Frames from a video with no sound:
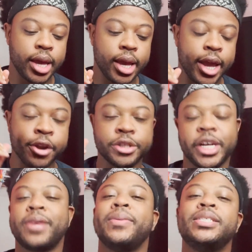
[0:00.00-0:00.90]

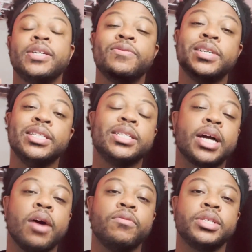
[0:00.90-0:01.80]
interject myself into the
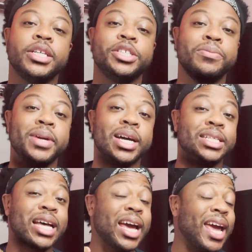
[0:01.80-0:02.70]
conversation because
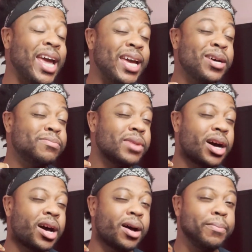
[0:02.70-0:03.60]
I am
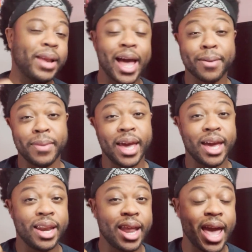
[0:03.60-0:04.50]
a Black
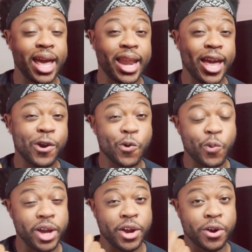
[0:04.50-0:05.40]
man and a
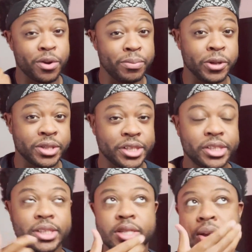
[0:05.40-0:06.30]
queer
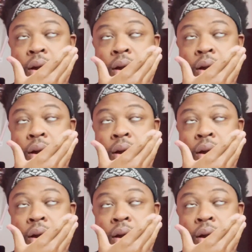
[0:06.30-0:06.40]
musician.